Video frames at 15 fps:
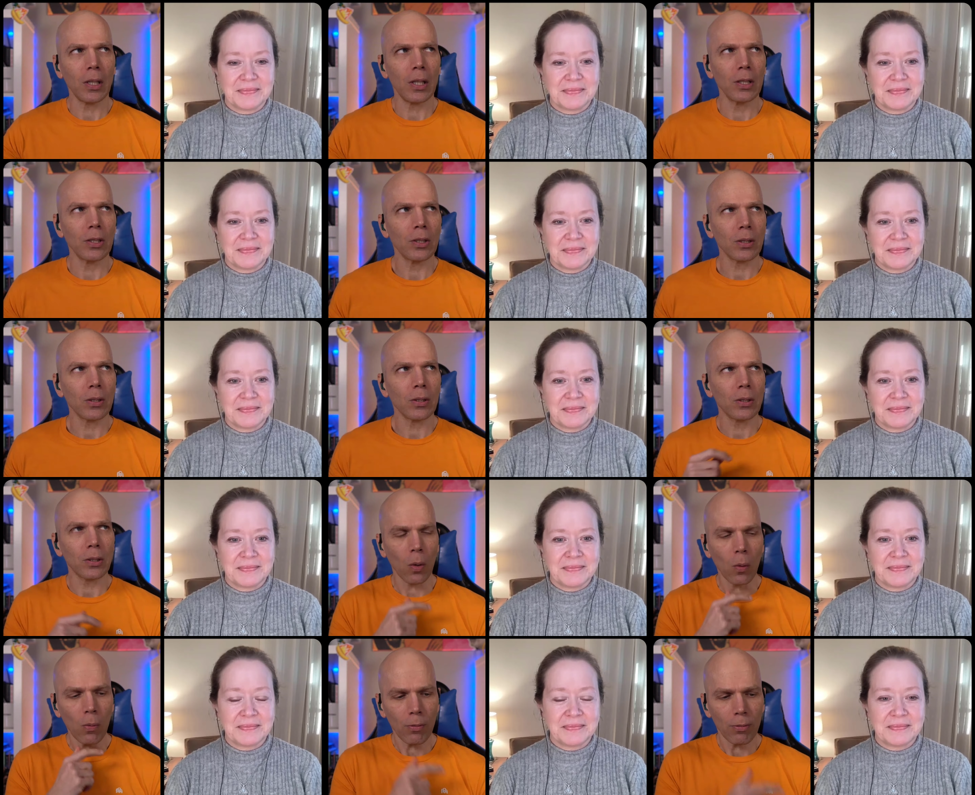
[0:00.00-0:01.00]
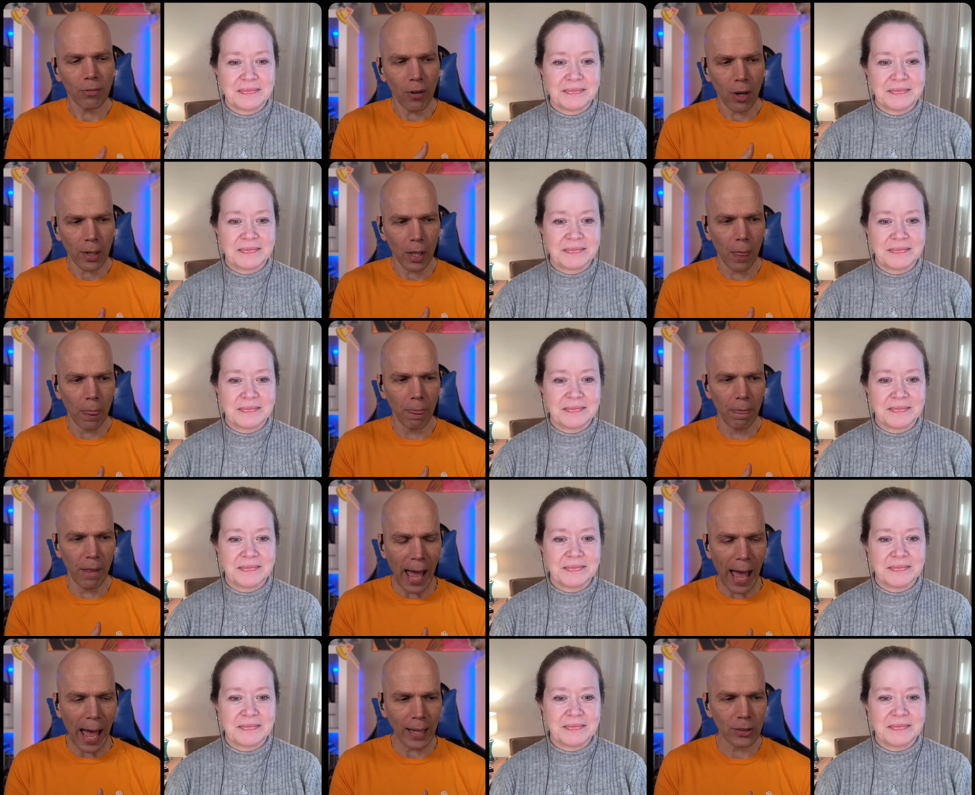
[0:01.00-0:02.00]
Speaker 1: it's so funny
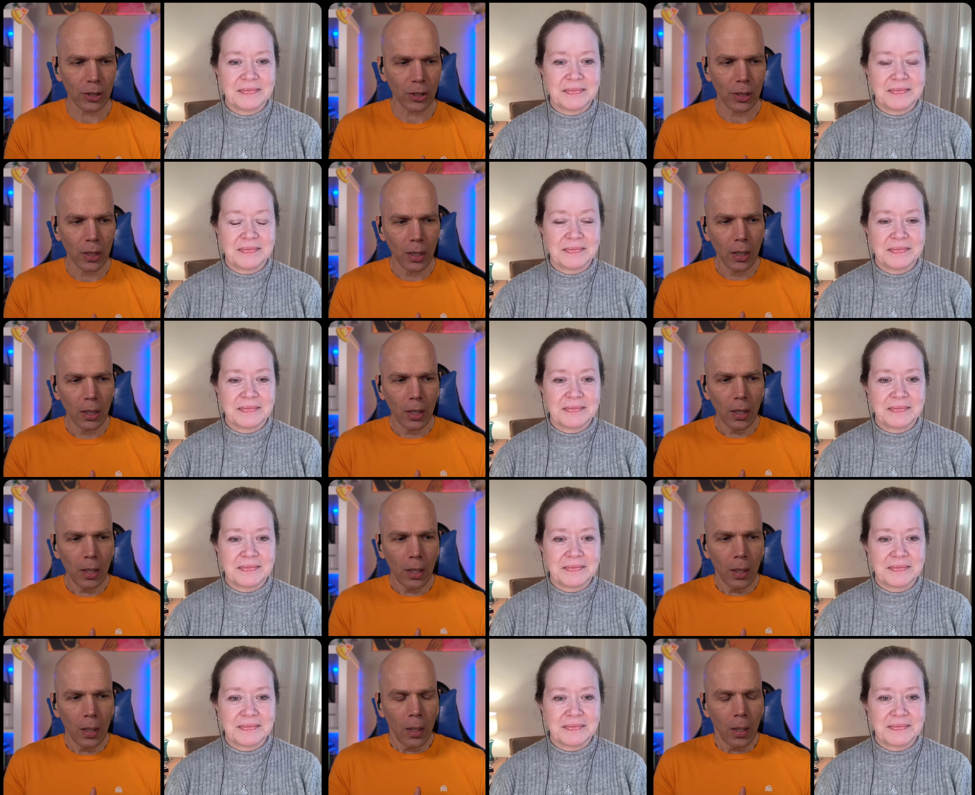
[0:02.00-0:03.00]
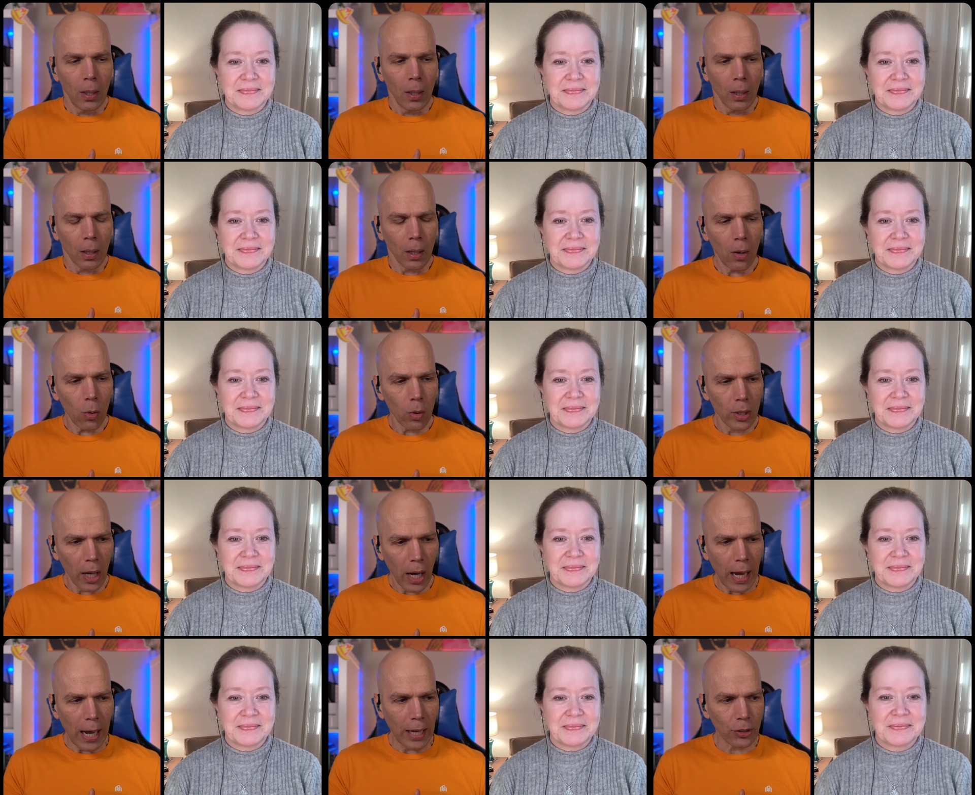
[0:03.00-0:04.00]
that, oh
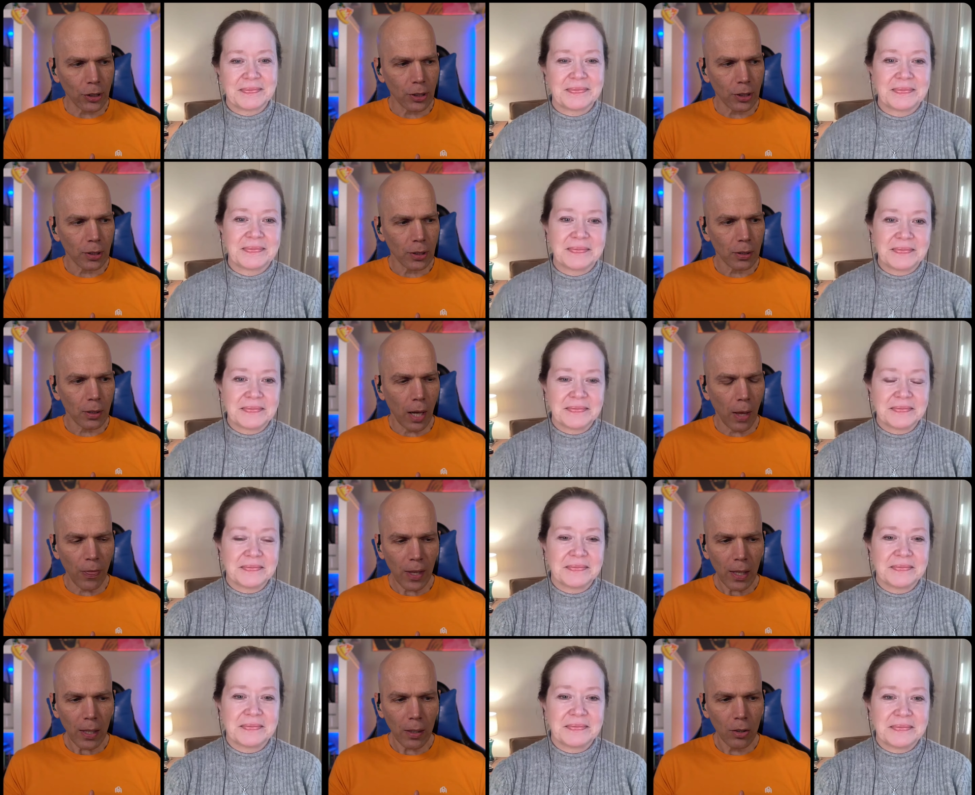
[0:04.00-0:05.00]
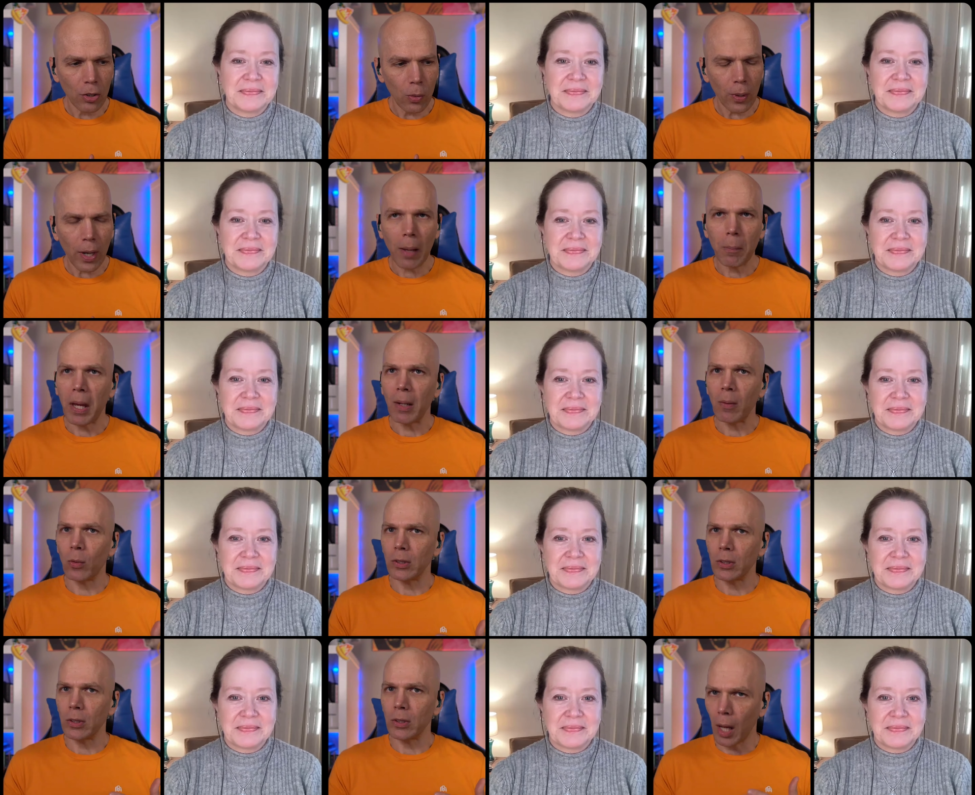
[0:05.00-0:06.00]
gosh, I think you and I met
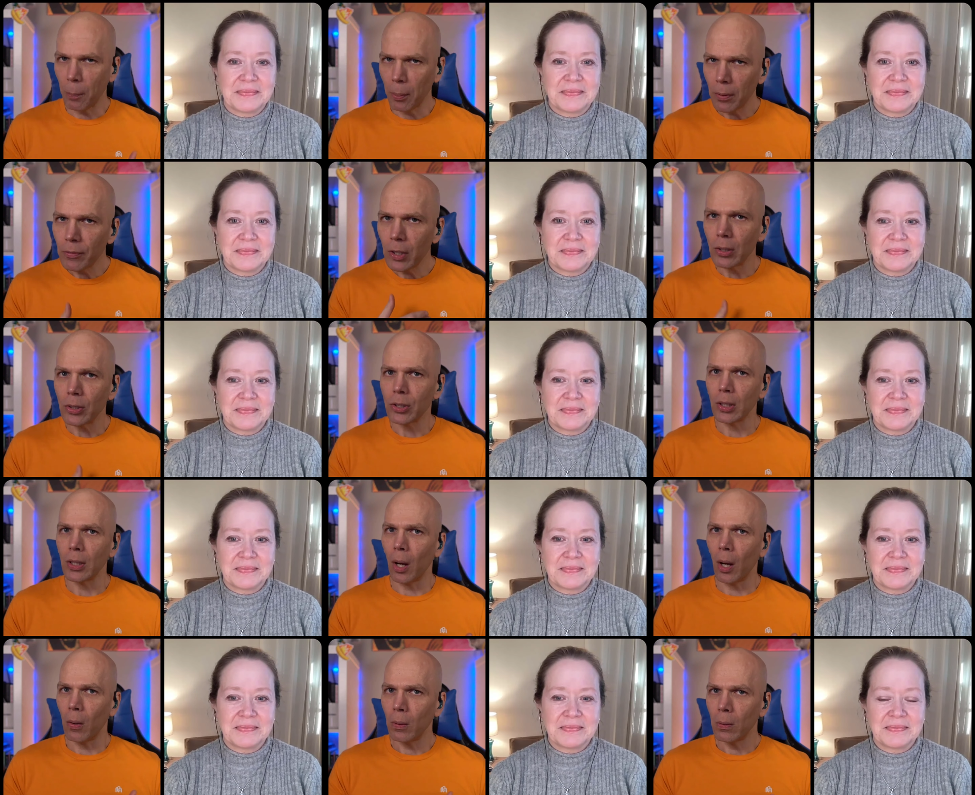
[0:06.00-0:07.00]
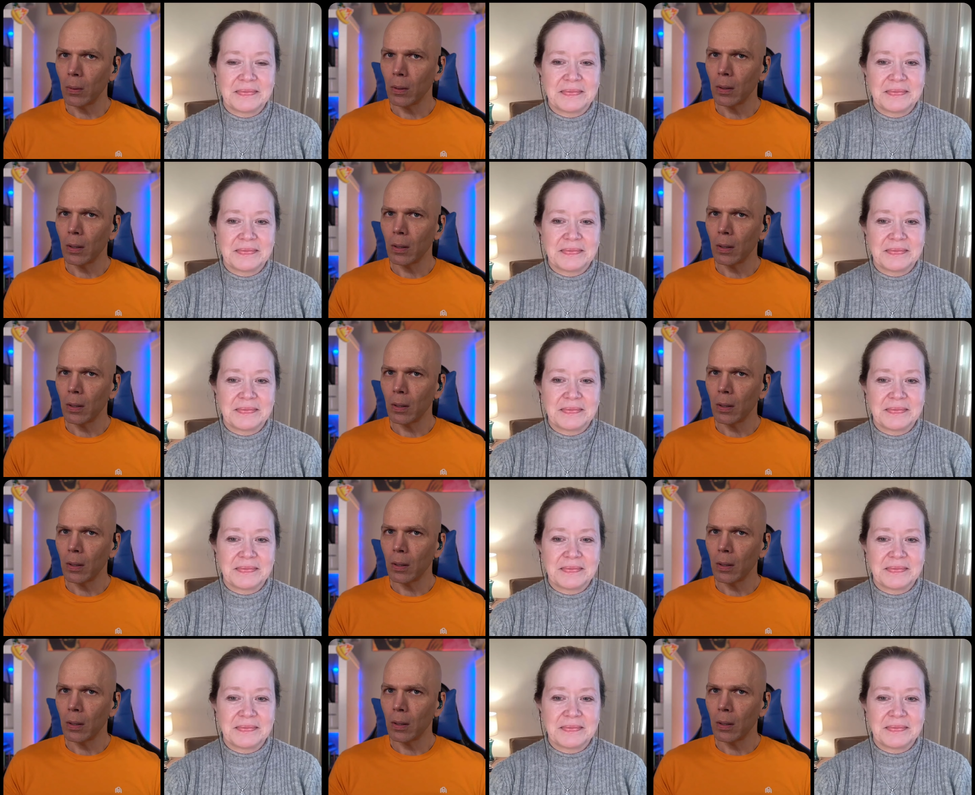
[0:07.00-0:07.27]
what, a couple of years ago.